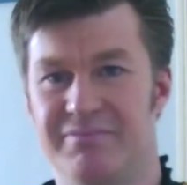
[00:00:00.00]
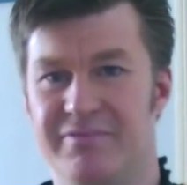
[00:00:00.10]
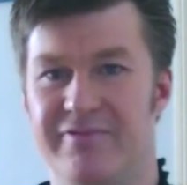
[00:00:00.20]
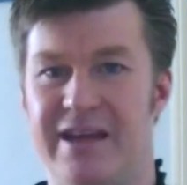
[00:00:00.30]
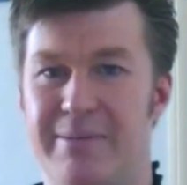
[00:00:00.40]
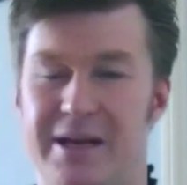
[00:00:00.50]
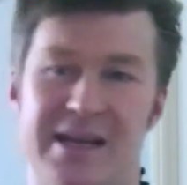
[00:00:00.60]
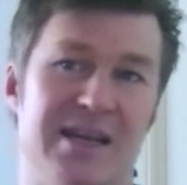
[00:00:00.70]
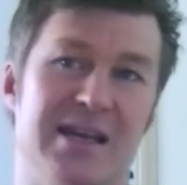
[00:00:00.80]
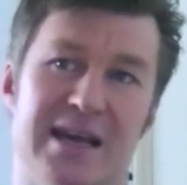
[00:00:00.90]

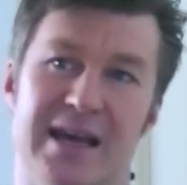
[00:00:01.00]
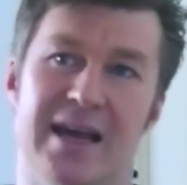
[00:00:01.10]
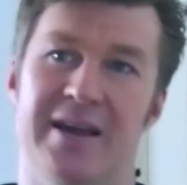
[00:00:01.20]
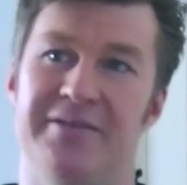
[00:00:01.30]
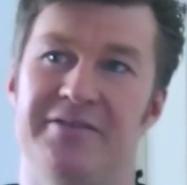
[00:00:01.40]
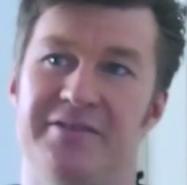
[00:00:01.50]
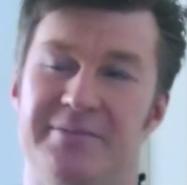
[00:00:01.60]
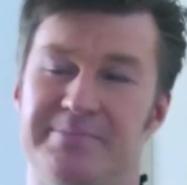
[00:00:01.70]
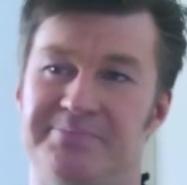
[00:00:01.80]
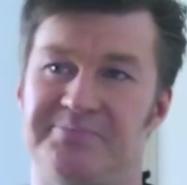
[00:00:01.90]
family, and
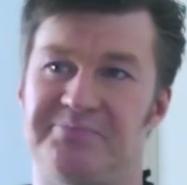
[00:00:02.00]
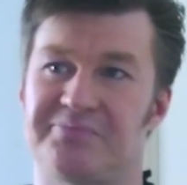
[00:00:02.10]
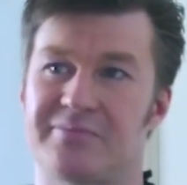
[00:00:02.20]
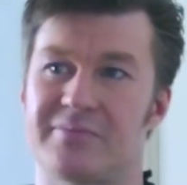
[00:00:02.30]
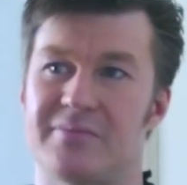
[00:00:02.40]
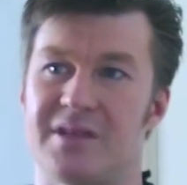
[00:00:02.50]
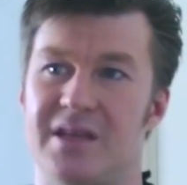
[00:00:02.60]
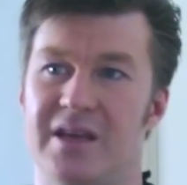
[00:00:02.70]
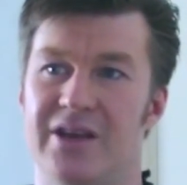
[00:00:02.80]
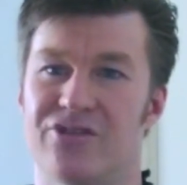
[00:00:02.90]

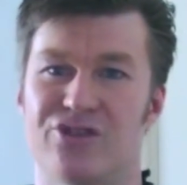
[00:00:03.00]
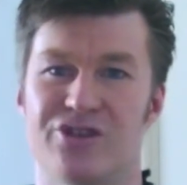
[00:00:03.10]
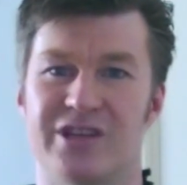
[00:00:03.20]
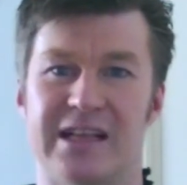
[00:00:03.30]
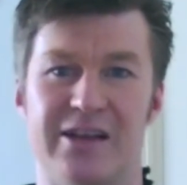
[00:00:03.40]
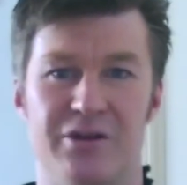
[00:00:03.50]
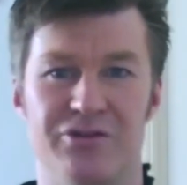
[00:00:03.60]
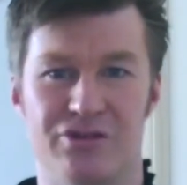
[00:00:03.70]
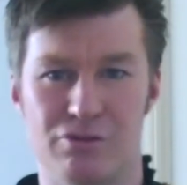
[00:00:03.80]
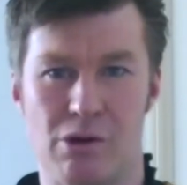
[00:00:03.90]
it's just the
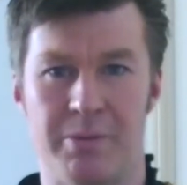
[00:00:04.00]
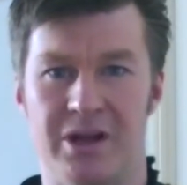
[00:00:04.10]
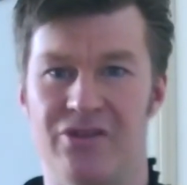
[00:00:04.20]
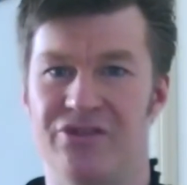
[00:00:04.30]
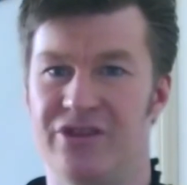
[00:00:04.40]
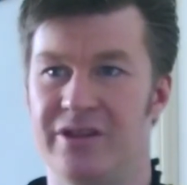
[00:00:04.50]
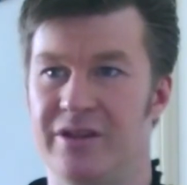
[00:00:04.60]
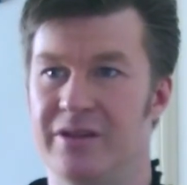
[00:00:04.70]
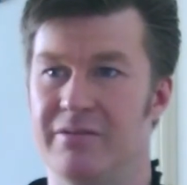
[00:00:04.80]
Klingons, the Romulans, and